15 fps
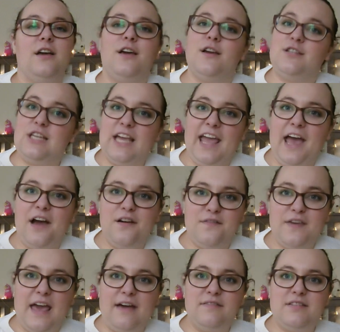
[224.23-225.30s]
Go check it out
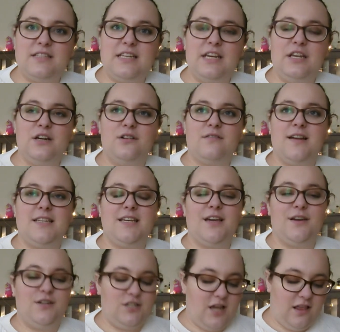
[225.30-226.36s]
if you haven't seen it already.
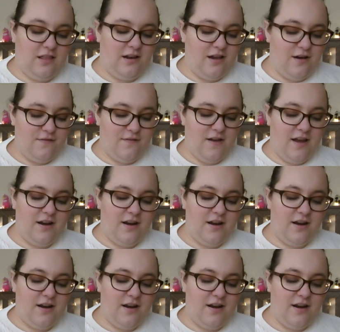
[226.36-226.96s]
Go share the love.